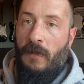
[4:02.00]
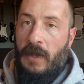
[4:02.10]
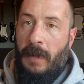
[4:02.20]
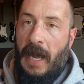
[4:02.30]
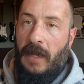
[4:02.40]
over
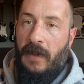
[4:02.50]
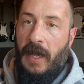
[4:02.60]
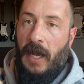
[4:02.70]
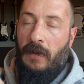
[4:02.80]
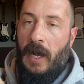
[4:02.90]
the back of the
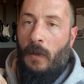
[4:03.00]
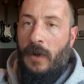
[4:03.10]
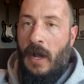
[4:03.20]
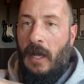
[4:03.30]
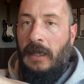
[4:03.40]
neck, right?
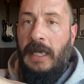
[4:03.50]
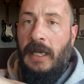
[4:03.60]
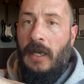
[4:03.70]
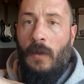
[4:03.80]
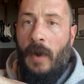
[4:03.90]
We're not
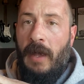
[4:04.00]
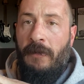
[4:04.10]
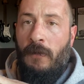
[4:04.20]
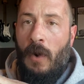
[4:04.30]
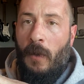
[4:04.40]
leaning way
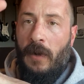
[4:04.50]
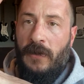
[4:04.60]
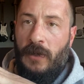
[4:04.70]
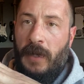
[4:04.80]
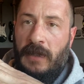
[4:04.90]
forward.
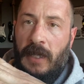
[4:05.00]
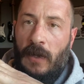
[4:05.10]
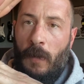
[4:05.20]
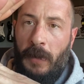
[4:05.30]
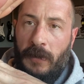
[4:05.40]
There's a reason
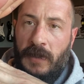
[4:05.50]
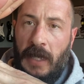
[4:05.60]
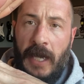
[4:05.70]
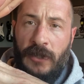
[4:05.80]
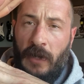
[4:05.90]
they don't build
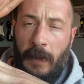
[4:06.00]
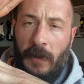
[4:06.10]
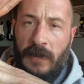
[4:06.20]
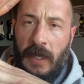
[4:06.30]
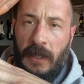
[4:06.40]

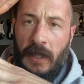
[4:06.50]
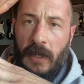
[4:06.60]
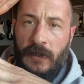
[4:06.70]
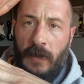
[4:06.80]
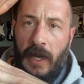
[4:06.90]
skyscrapers like
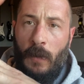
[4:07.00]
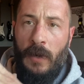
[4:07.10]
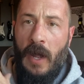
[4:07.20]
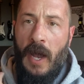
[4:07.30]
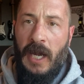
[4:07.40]
this, right?
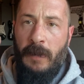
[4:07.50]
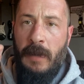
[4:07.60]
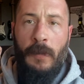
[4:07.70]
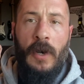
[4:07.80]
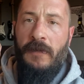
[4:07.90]
We're not going to
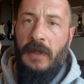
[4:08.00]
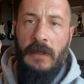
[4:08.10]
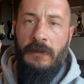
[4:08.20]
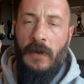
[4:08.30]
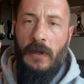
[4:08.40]
be
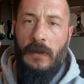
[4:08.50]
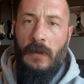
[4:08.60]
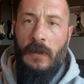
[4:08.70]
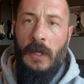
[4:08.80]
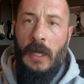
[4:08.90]
perfectly
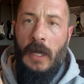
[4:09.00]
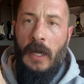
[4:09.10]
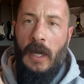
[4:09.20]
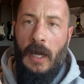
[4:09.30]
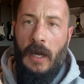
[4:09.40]
vertical.
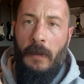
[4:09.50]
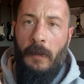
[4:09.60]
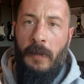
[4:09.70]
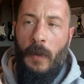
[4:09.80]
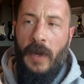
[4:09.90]
Um,
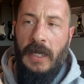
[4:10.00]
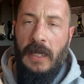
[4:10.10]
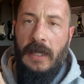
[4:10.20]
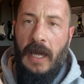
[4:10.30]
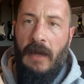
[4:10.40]
but we
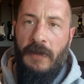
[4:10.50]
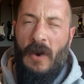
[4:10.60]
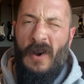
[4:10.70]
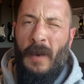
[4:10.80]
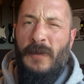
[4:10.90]
need to have
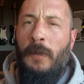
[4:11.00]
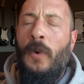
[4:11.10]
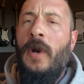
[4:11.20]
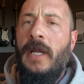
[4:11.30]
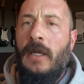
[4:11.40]
the arms
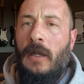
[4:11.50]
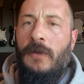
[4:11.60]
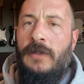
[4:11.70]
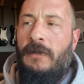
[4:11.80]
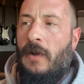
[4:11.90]
pretty
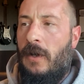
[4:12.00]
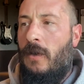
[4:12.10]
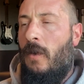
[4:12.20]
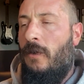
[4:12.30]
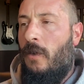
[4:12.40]
close to
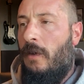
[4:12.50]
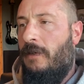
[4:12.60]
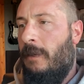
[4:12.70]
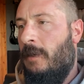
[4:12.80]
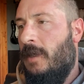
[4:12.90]
vertical in order
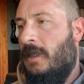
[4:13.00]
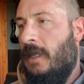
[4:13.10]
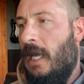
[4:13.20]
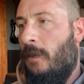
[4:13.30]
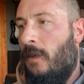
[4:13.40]
for them to be
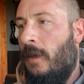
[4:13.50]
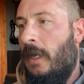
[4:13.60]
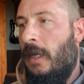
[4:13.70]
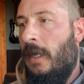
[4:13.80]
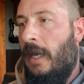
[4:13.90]
stable.
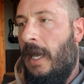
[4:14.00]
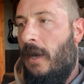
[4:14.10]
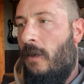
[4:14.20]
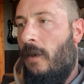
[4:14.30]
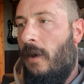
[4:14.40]

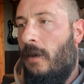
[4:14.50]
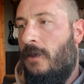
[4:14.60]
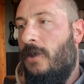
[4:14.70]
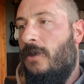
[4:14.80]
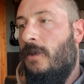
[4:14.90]
And in order
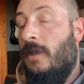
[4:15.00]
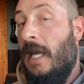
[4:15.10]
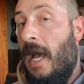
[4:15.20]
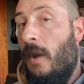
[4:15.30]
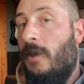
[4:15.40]
to do
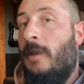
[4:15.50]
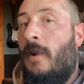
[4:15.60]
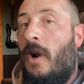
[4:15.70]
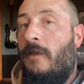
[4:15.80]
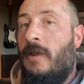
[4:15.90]
that with the
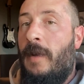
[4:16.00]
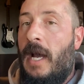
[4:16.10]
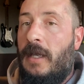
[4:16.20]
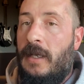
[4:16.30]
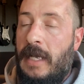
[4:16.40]
bar over the
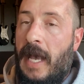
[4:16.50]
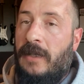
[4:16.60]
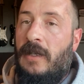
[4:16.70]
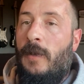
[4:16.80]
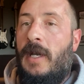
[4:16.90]
back of the
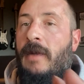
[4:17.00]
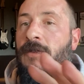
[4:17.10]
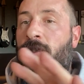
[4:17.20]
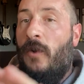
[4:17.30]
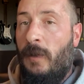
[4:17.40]
neck so that we can have
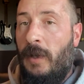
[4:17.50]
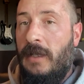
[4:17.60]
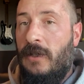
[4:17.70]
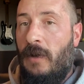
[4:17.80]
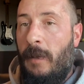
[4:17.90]
the shoulder
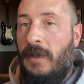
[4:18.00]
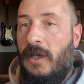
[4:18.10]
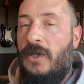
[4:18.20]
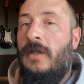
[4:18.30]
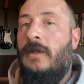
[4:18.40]
blades in the right
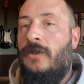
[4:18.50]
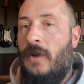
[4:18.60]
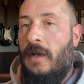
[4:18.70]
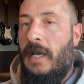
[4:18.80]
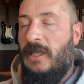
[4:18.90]
position, the
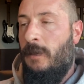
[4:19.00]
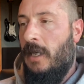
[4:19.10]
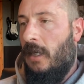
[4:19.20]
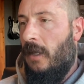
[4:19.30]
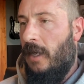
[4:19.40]
trunk has to
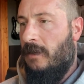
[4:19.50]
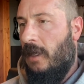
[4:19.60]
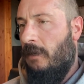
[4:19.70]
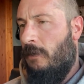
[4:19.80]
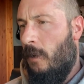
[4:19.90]
be inclined
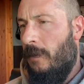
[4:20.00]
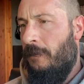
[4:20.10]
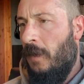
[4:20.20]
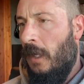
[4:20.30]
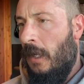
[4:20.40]
slightly
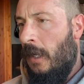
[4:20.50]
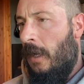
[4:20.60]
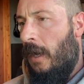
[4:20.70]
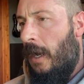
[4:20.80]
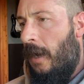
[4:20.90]
forward.
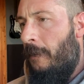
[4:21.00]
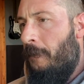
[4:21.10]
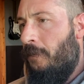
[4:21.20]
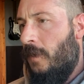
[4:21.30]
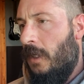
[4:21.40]

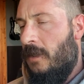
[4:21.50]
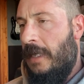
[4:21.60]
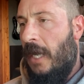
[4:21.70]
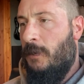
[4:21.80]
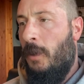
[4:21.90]
Um,
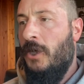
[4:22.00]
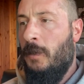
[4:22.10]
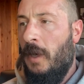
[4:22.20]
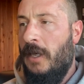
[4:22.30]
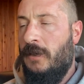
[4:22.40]
snatch
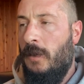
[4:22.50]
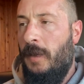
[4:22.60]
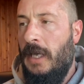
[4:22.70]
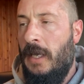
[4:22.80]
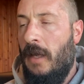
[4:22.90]
push press
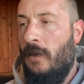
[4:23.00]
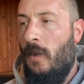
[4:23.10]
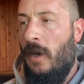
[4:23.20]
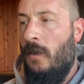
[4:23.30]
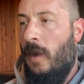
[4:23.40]
would be another
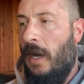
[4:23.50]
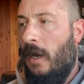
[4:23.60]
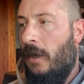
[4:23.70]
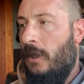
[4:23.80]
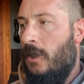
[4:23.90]
one
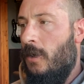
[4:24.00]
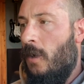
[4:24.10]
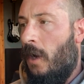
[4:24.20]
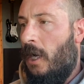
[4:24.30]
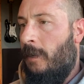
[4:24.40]
where
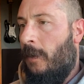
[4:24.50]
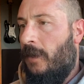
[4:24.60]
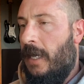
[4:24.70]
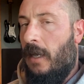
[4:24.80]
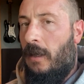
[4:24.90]
you are going to be
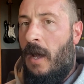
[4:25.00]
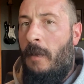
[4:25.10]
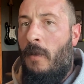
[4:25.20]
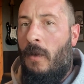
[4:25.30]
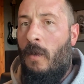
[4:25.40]
able to get a
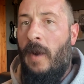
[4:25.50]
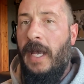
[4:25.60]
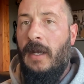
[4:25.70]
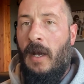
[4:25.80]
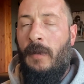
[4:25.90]
lot more
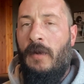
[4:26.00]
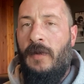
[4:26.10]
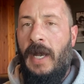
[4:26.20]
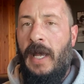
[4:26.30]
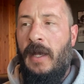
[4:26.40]
weight up
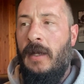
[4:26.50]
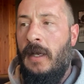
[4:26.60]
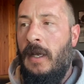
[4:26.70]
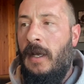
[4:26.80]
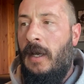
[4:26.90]

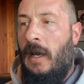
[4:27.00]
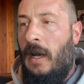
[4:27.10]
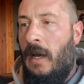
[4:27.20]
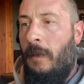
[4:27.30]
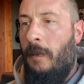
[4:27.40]
overhead,
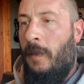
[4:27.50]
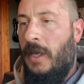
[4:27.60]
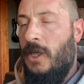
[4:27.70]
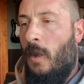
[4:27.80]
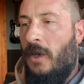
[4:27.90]
um,
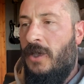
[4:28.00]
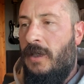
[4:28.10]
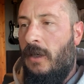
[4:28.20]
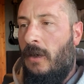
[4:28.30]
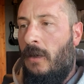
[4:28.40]
but you are
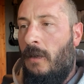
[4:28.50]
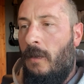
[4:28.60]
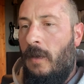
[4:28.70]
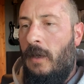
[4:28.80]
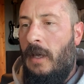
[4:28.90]

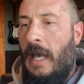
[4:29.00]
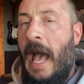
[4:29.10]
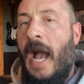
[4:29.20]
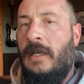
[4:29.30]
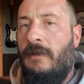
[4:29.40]
still
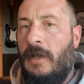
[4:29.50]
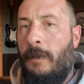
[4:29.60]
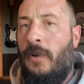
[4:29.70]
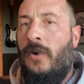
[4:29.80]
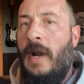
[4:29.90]
actively
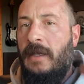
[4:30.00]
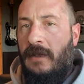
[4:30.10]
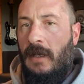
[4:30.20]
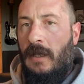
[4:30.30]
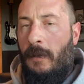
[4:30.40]

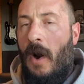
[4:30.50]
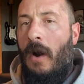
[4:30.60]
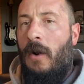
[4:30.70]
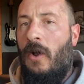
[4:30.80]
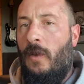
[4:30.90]
pressing the
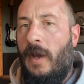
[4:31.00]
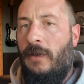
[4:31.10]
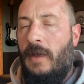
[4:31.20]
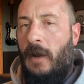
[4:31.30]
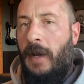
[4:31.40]
bar all the way
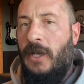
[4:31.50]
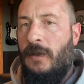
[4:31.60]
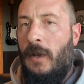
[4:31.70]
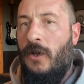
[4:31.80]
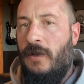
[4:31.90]
through that range
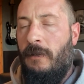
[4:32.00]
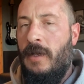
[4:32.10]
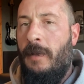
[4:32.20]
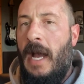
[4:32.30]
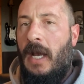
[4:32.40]
of motion
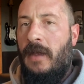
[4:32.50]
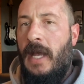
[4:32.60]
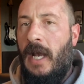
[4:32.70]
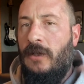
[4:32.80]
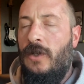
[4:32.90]
from the back of the
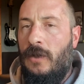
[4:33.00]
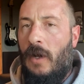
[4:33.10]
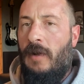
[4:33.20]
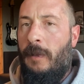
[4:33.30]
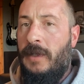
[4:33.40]
neck to the
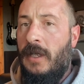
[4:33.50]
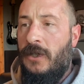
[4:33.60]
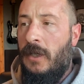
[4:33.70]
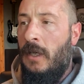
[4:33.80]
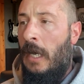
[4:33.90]
overhead
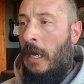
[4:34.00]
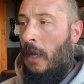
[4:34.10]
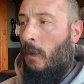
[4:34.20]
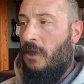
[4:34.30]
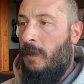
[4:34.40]
position,
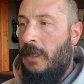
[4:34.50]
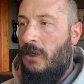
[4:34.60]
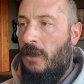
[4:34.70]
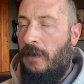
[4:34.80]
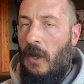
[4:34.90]
which
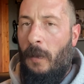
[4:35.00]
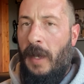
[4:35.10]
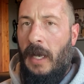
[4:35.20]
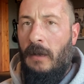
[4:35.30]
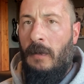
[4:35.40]
means you're
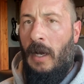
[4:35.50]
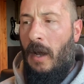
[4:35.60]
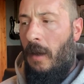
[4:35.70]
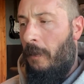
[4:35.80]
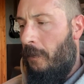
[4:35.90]
developing
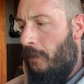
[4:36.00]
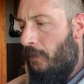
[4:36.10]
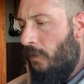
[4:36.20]
um,